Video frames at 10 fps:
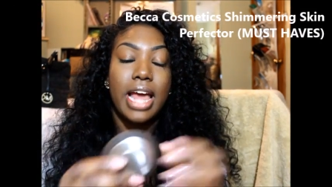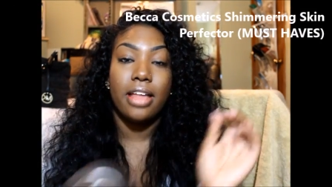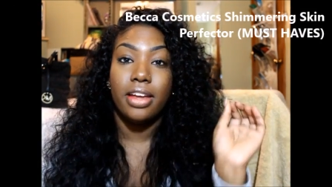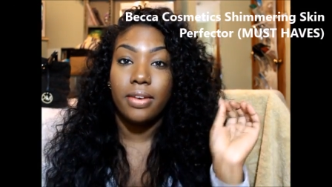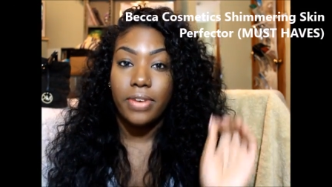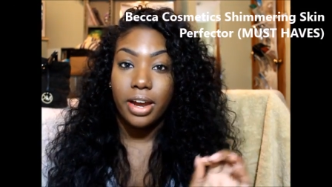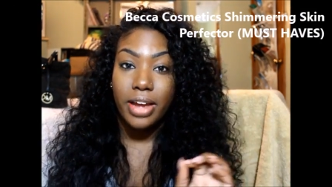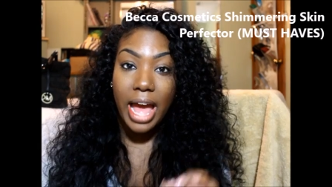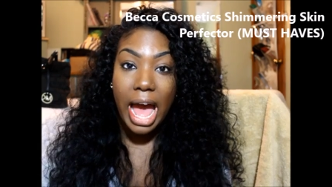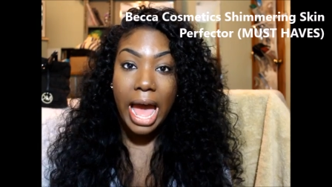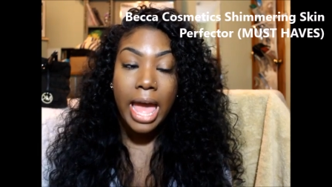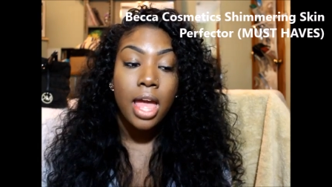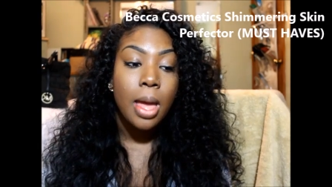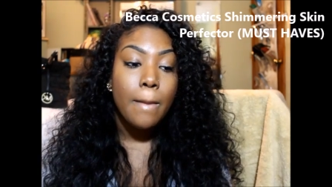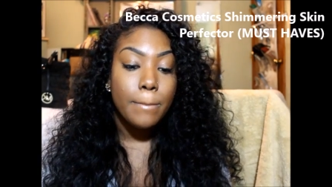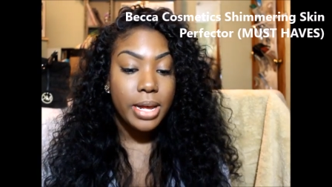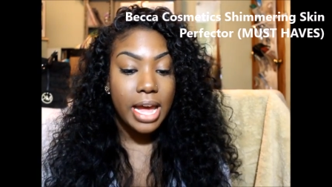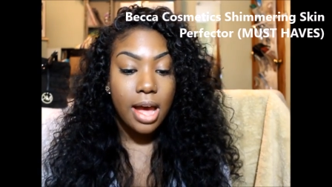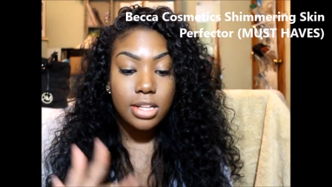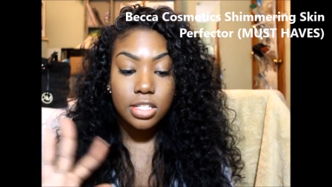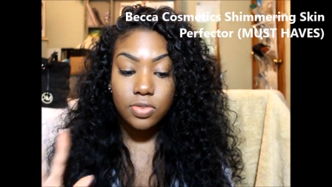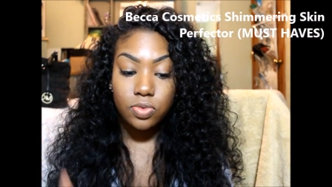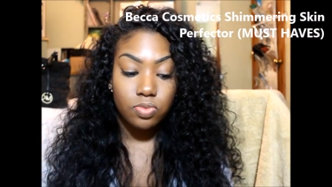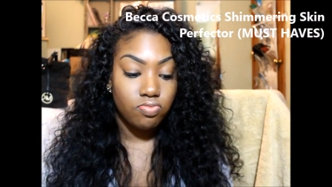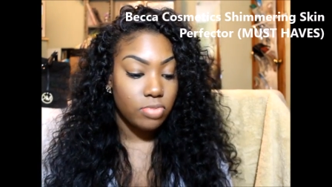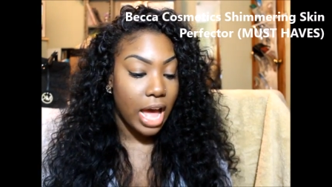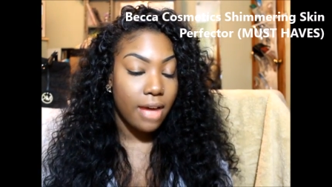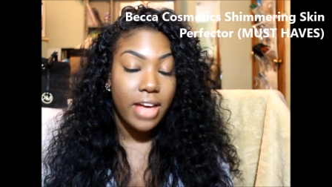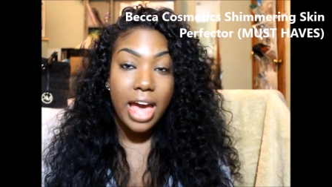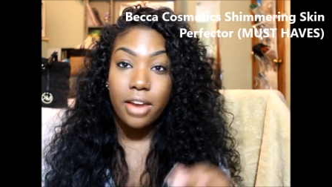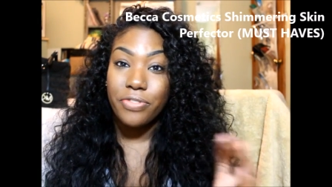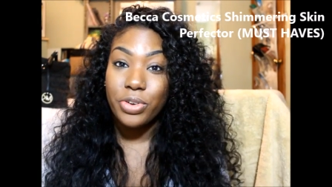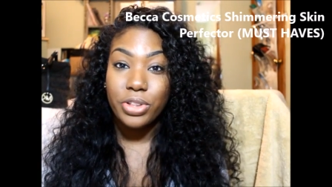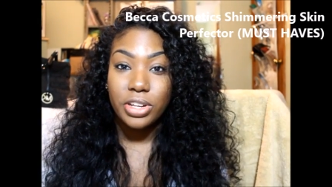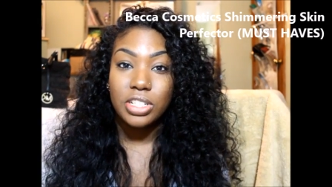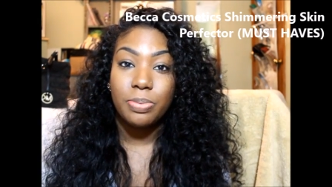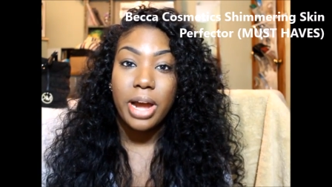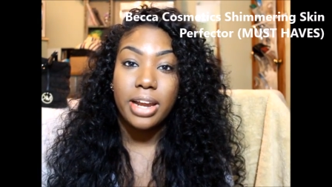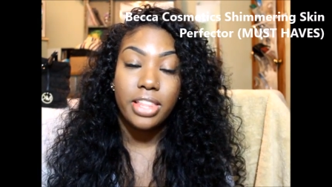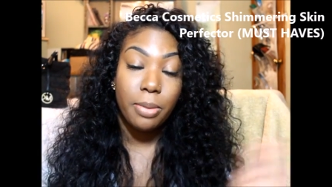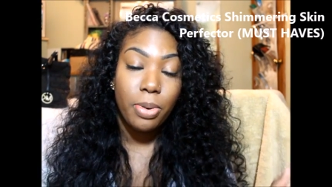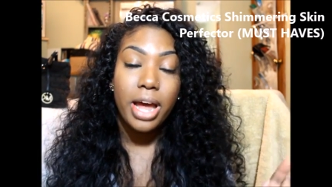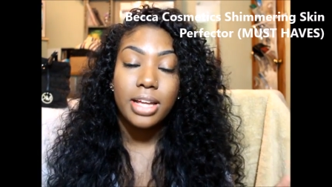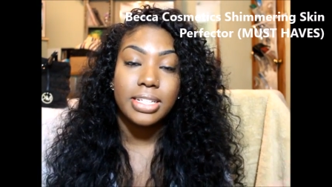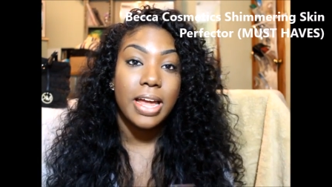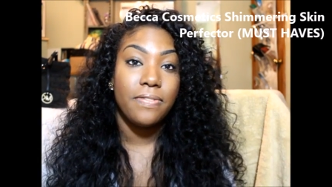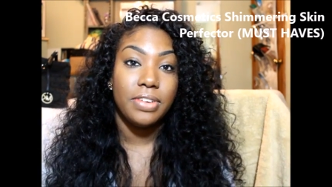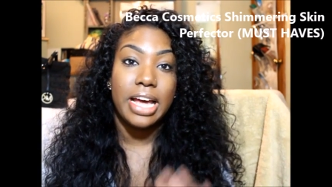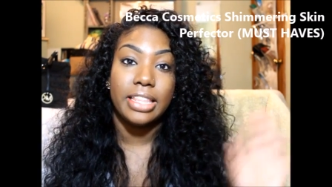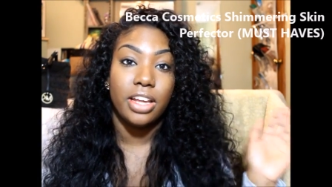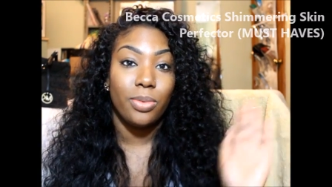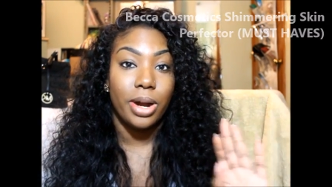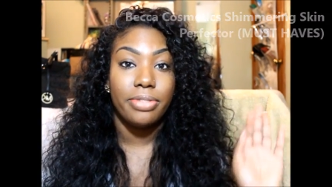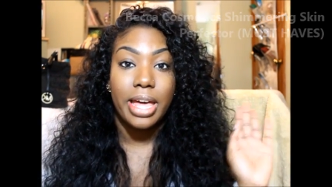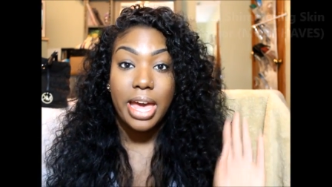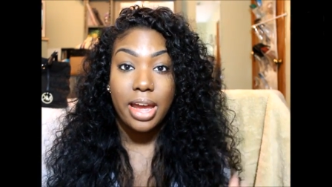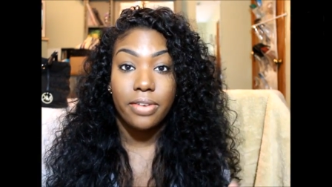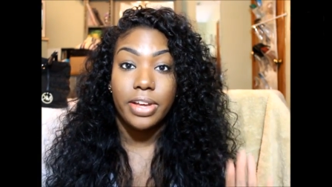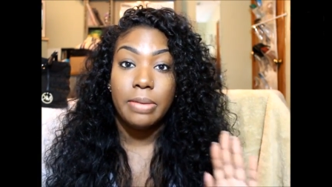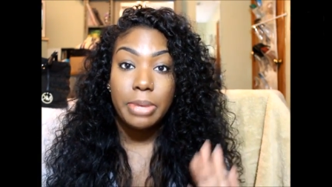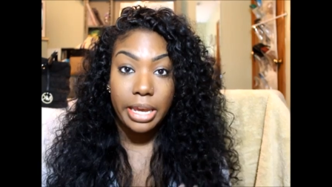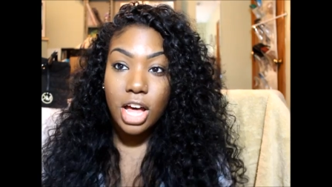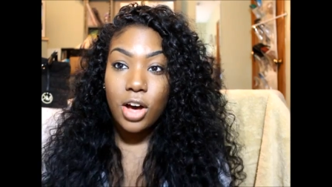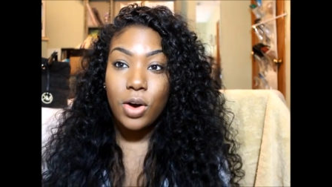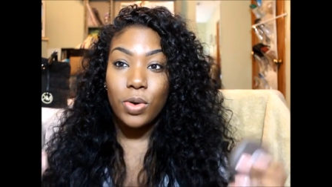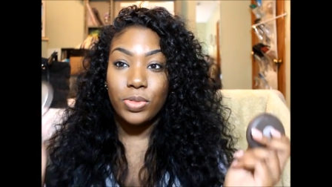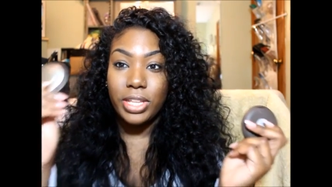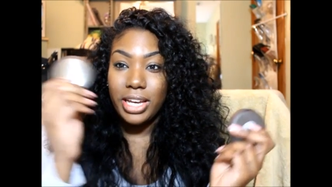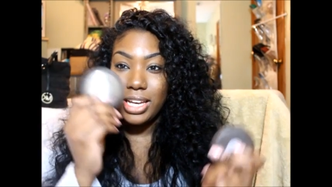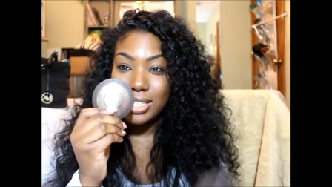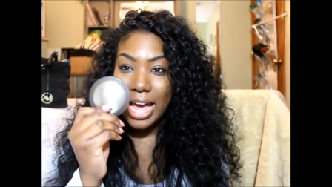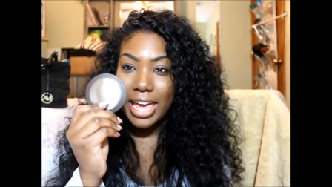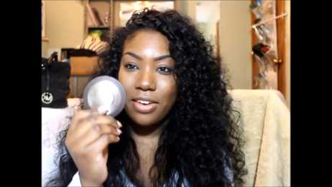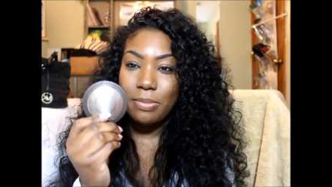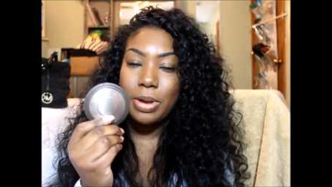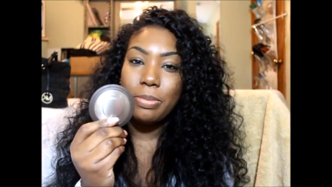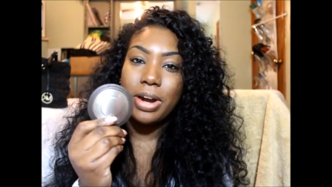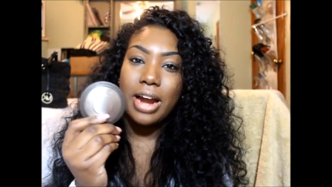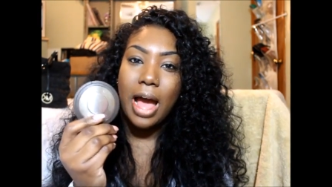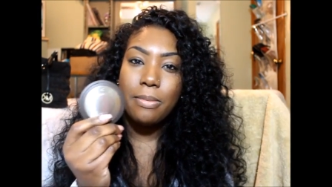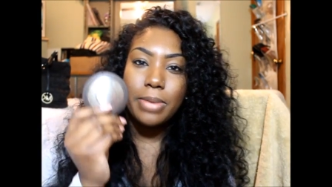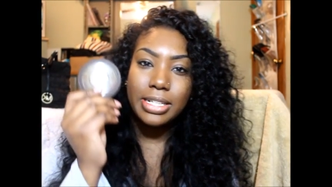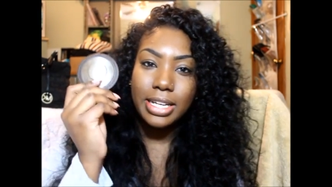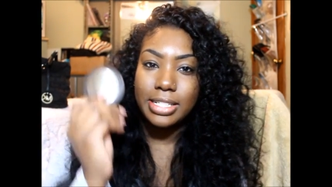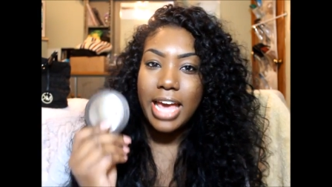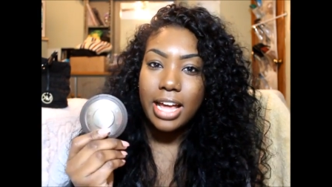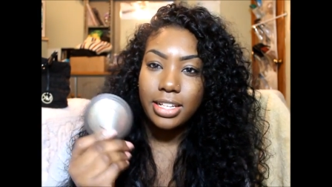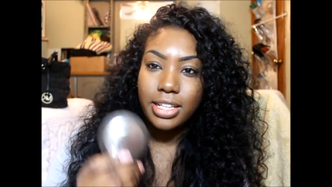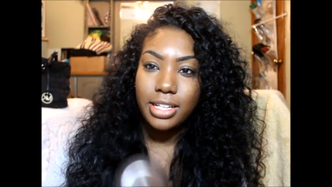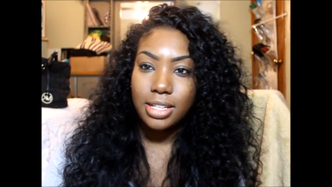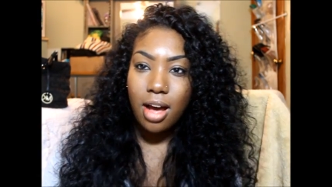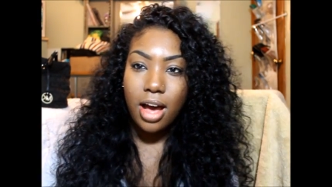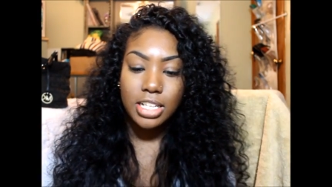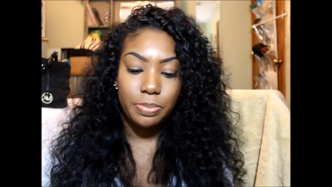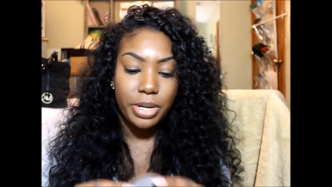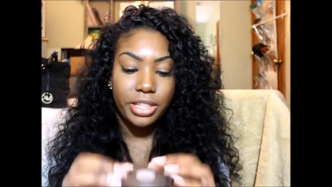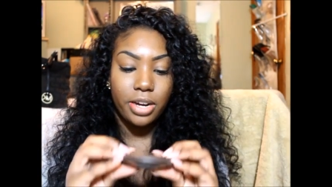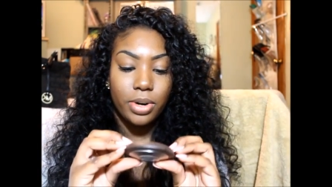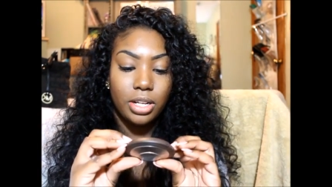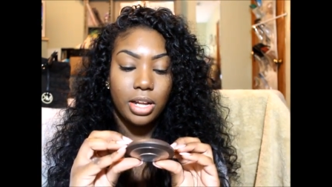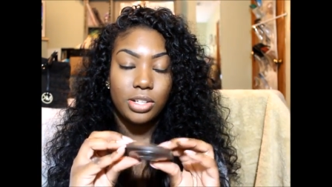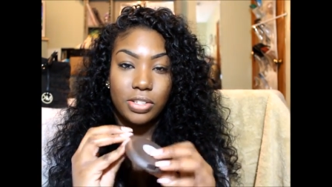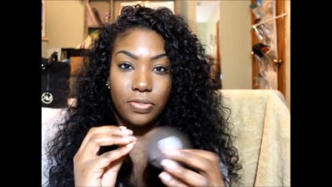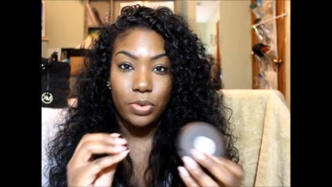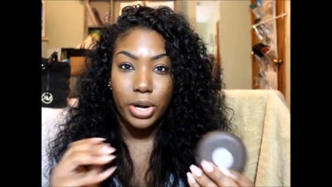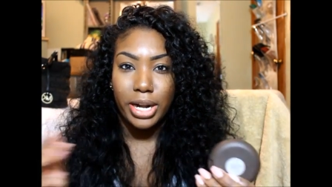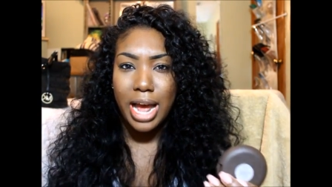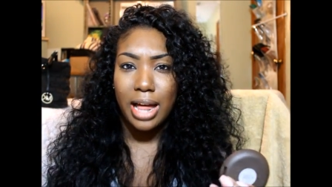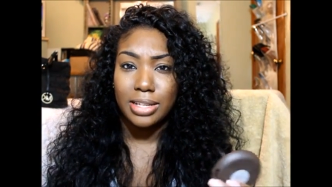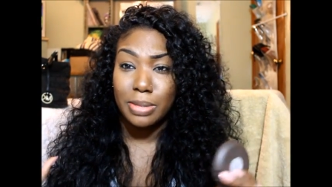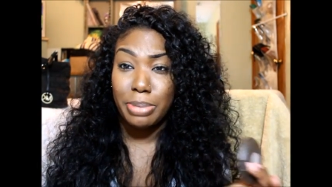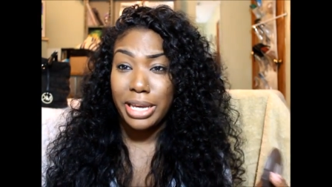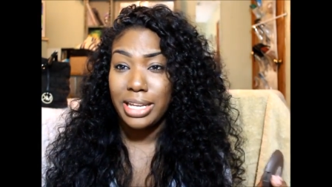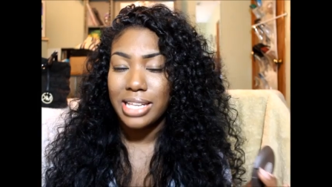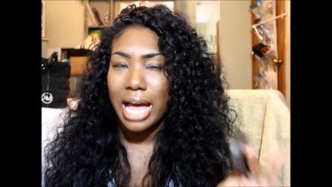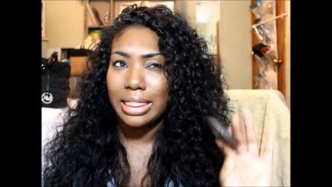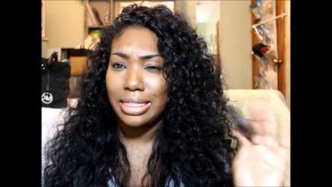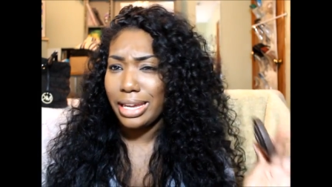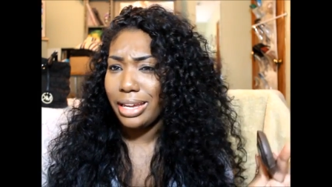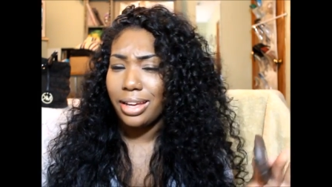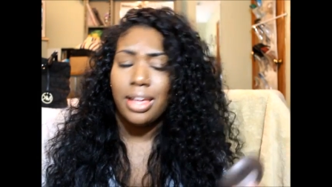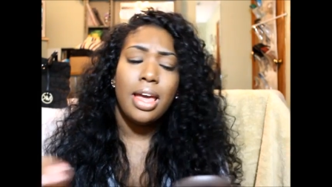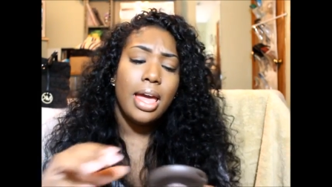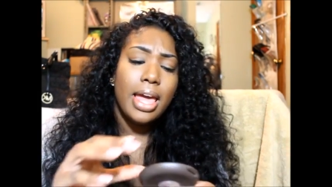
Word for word: now they're very high but I I've had a few of those pro their products and I feel like they're worth every penny. So these, I can't remember how much exactly these cost, but they were close to $40 a piece, I think.